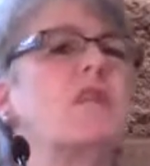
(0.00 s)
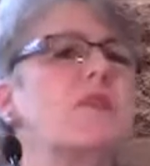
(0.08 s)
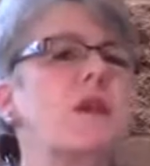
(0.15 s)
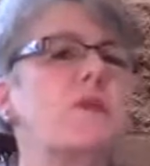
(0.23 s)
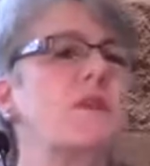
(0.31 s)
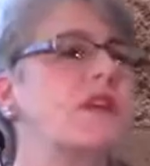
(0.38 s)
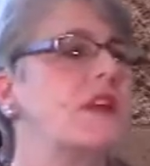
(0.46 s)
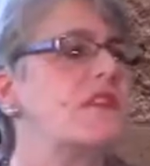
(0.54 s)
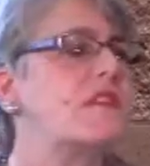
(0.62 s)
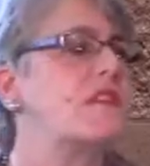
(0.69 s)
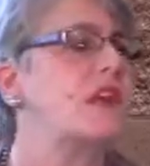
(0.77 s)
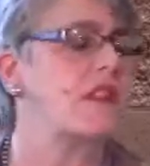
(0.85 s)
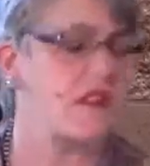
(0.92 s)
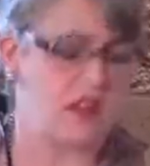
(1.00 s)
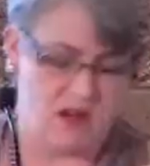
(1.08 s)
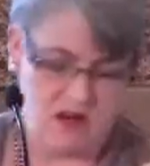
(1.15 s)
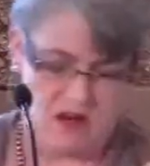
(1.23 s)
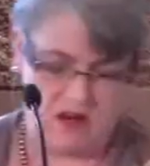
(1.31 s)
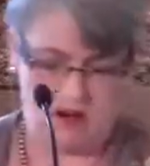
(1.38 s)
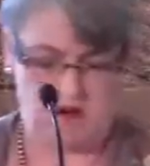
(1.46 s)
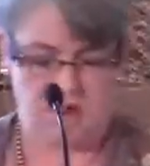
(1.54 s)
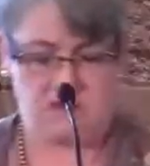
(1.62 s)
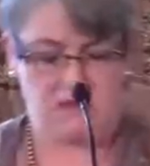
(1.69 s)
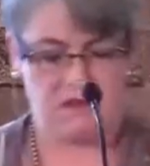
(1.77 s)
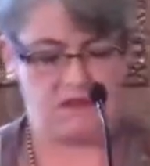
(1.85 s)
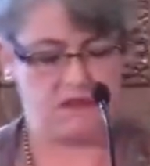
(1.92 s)
people they say they are.
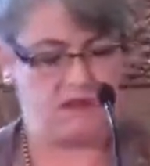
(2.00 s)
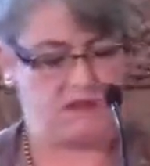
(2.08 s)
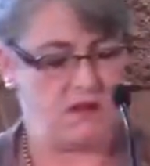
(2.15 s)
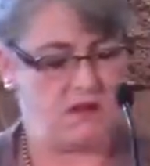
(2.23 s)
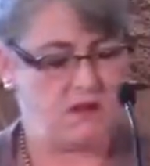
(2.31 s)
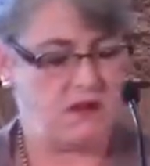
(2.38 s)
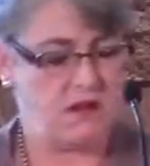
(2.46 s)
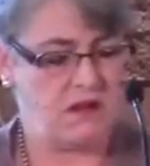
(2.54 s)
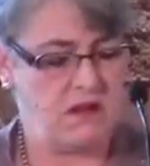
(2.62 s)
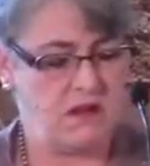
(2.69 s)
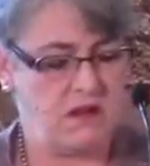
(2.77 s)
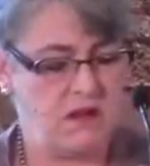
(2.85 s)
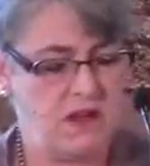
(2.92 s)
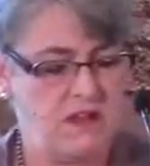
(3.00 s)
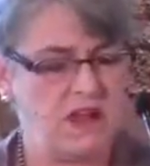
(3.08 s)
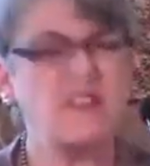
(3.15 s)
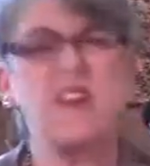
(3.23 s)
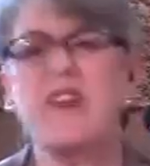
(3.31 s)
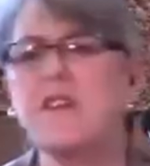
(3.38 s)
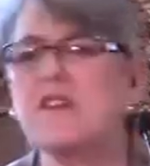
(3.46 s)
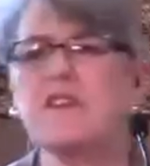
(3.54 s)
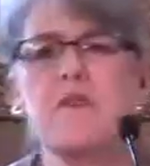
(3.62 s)
They say they're so